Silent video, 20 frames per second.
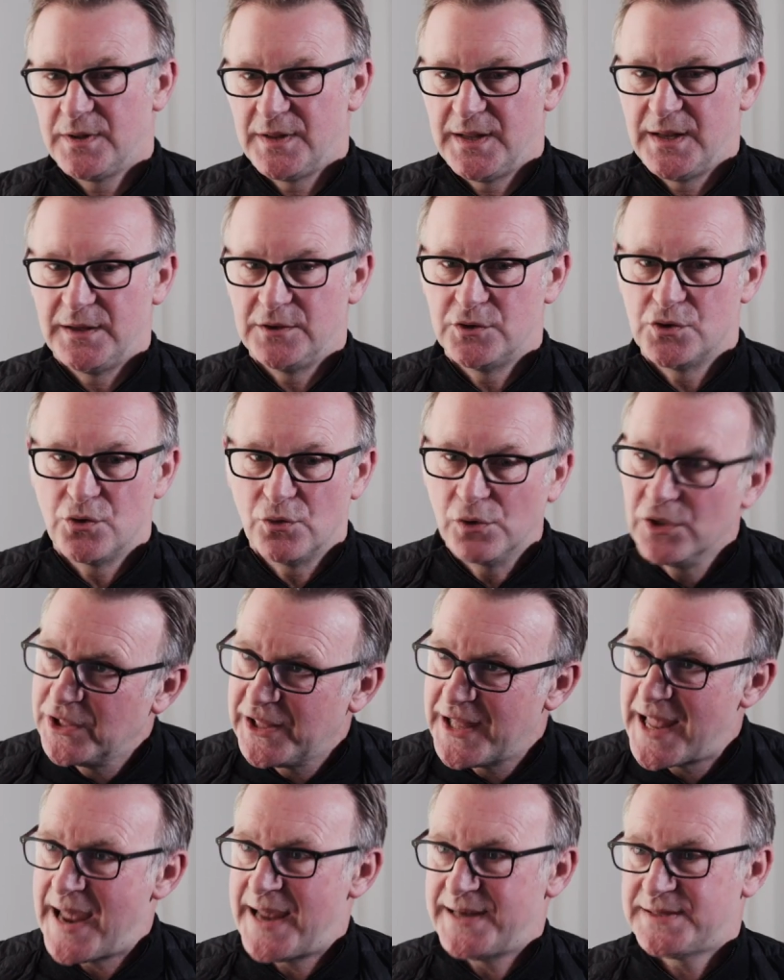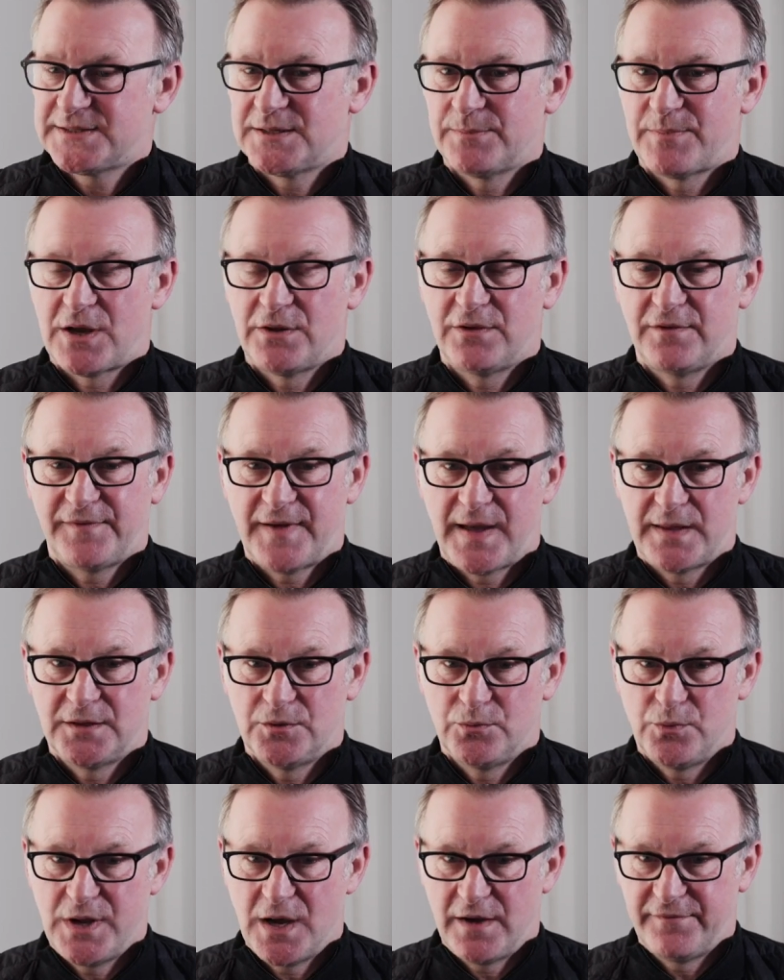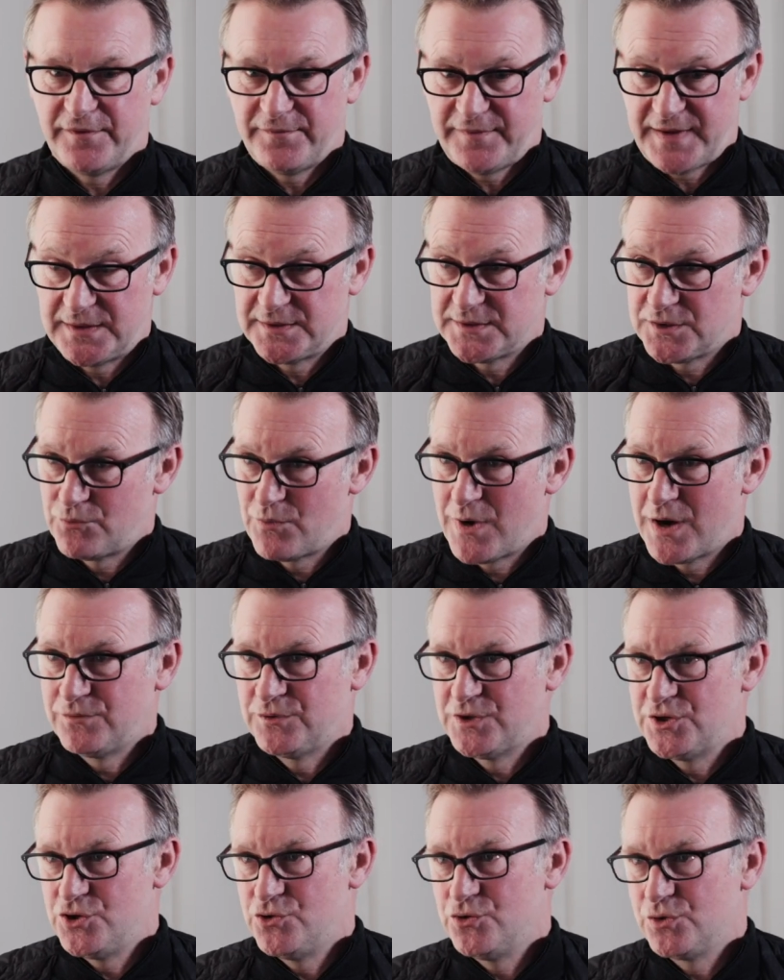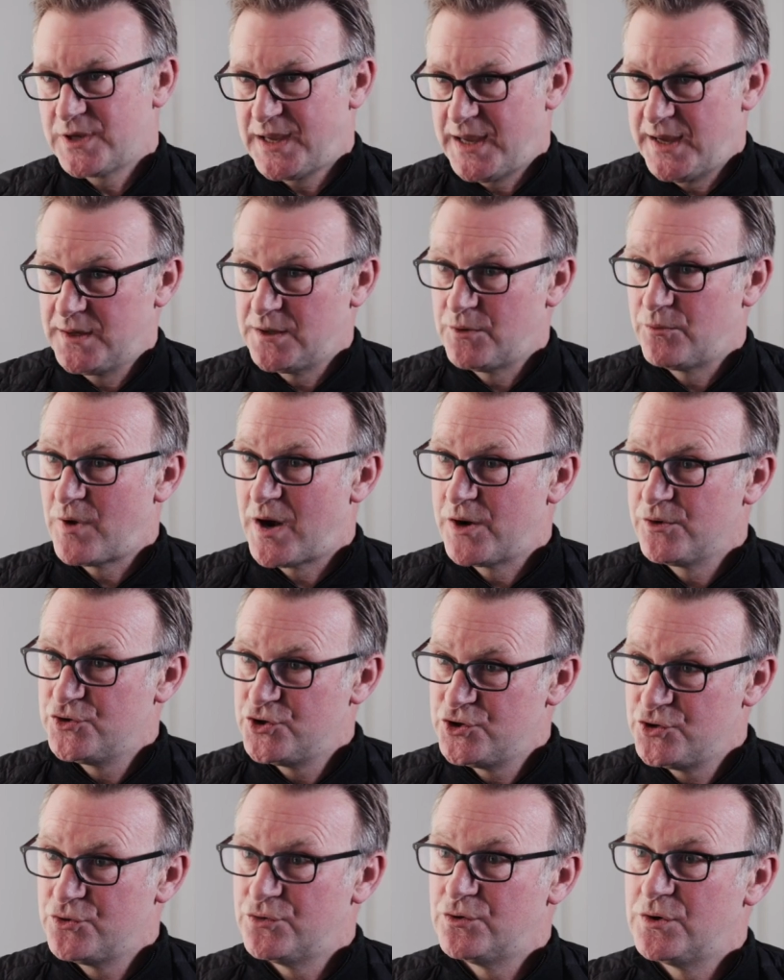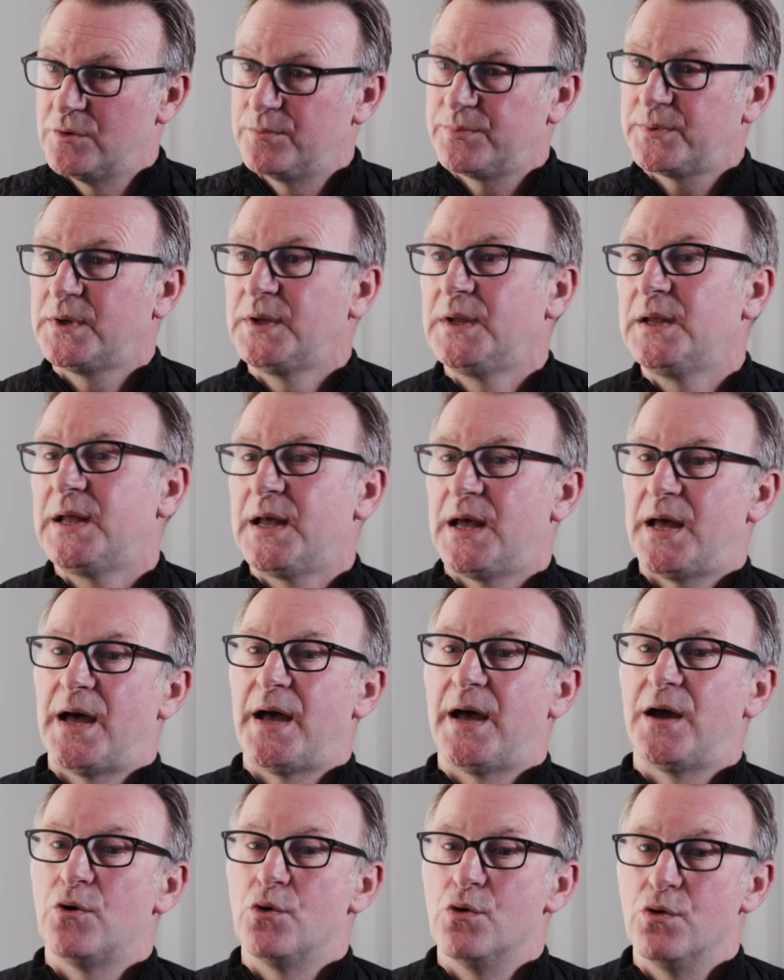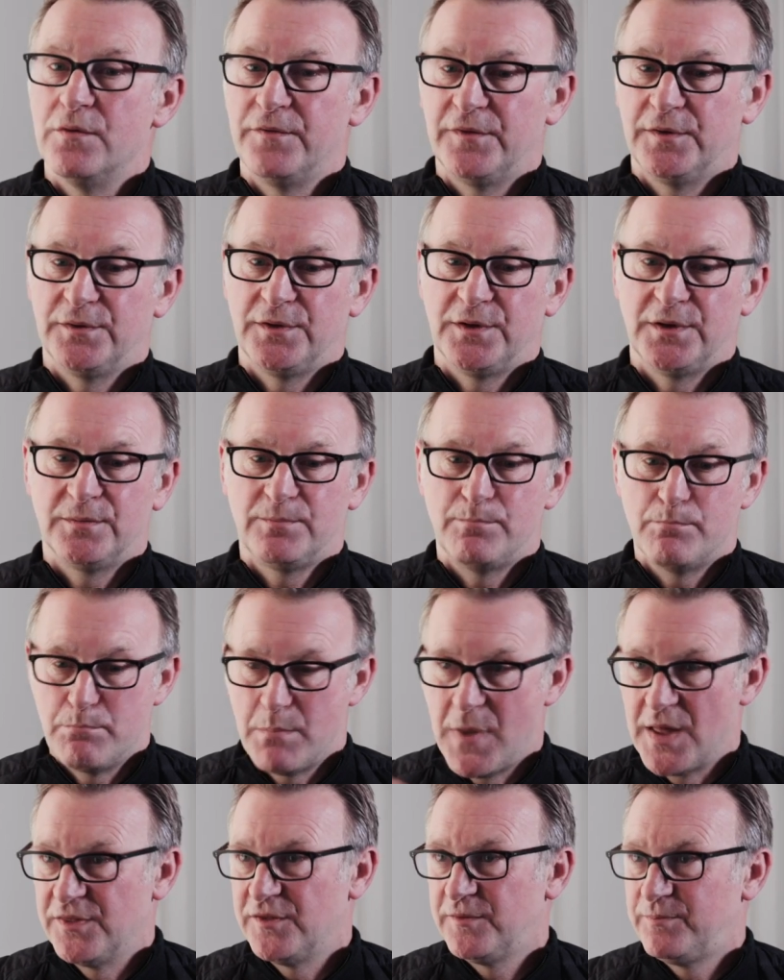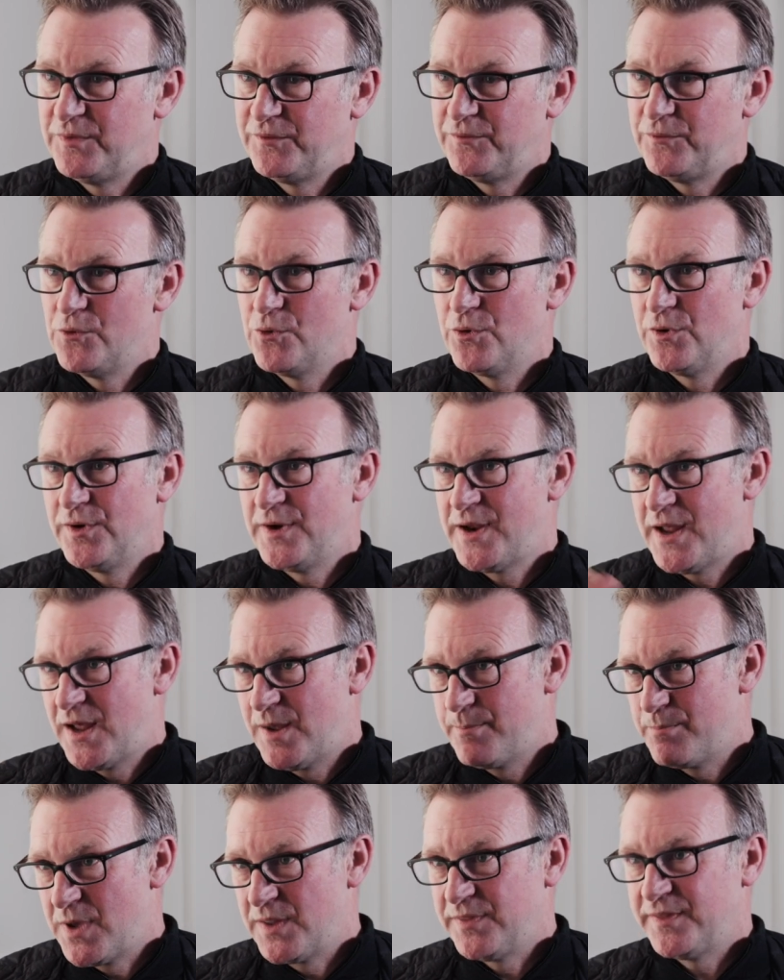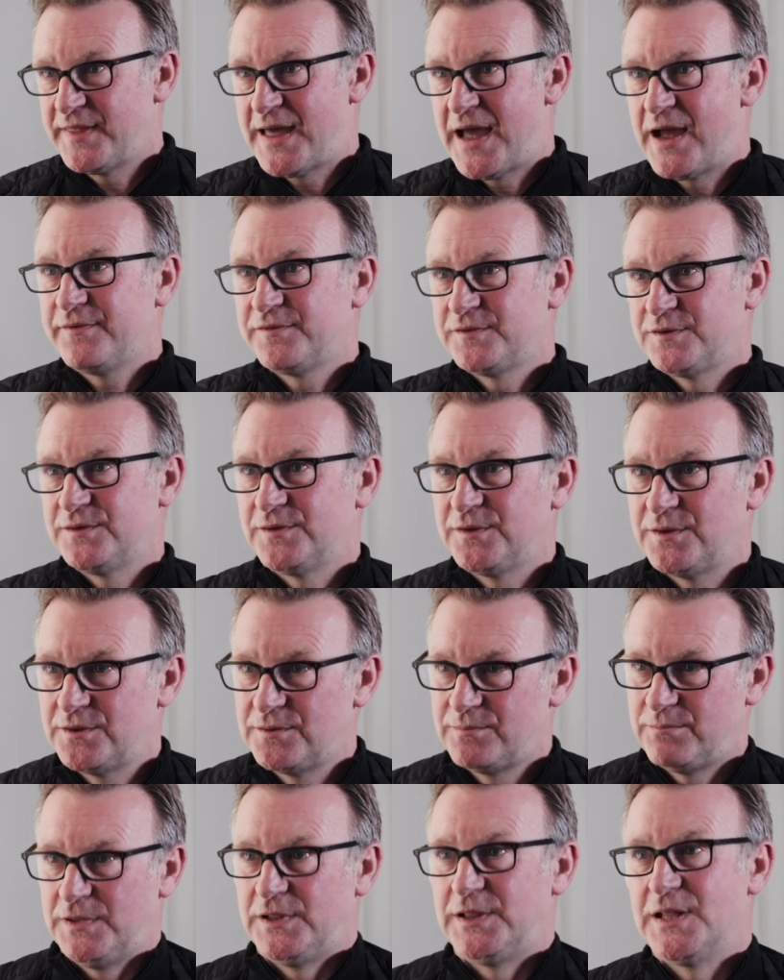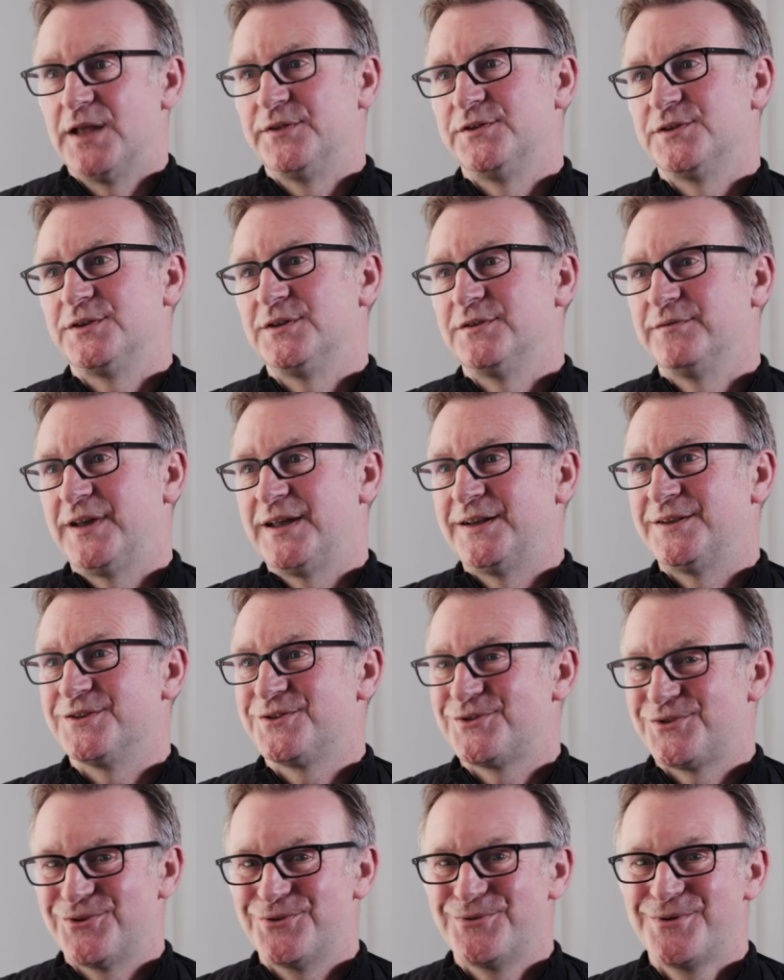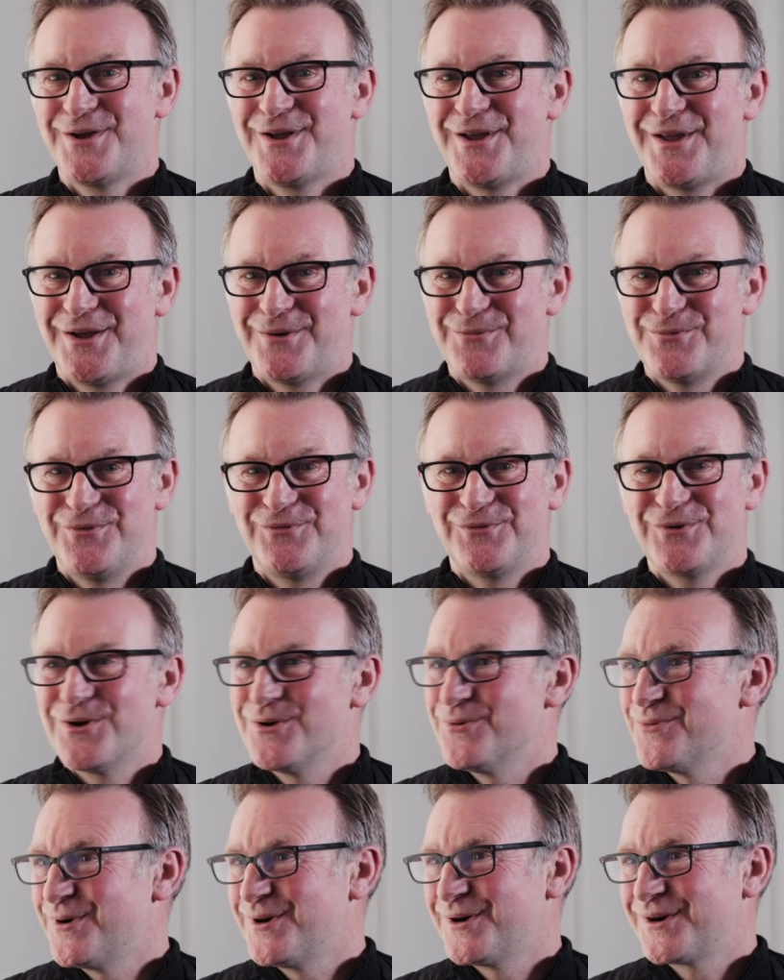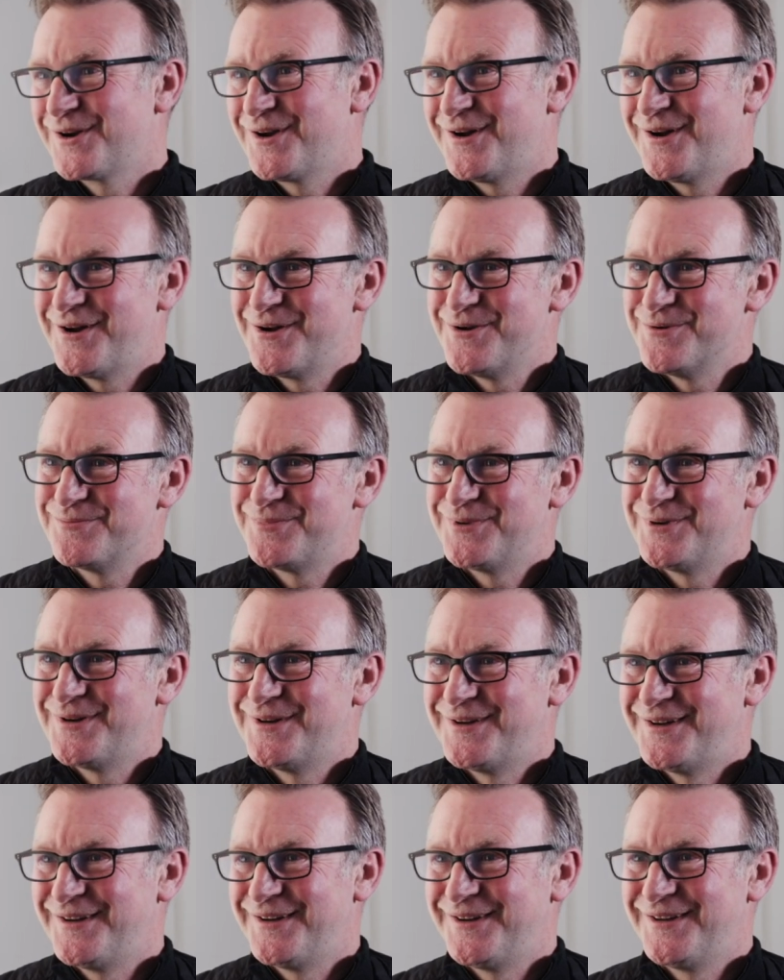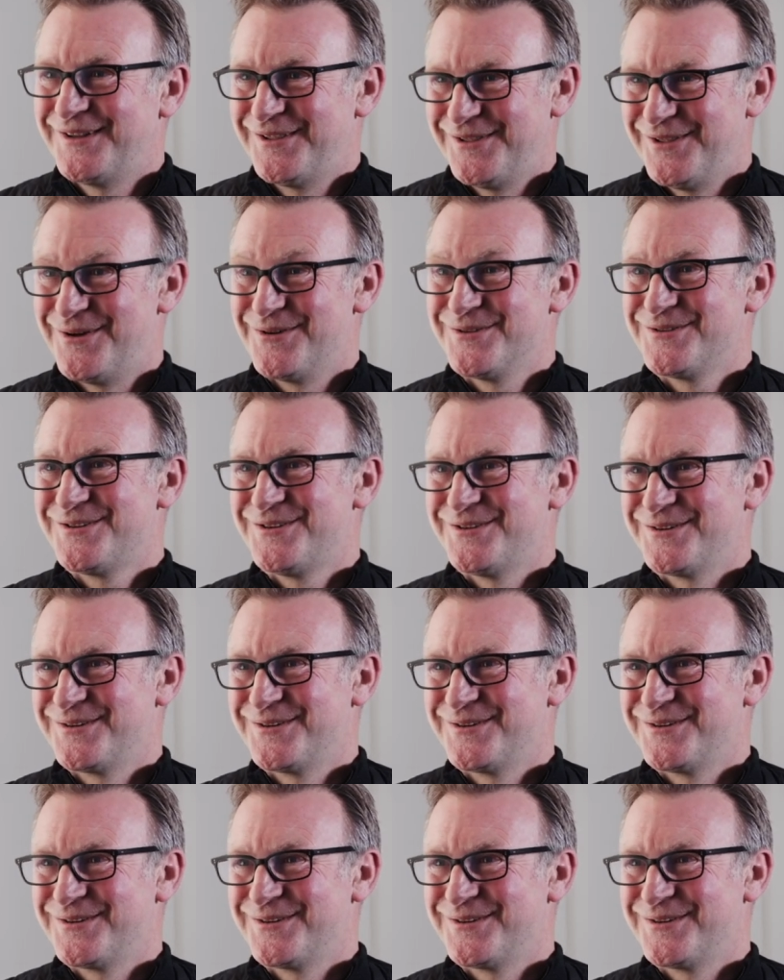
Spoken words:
They know less about the fact that we have events around the UK and around Europe over the month before and a month after the London event. So we've got to work out lots.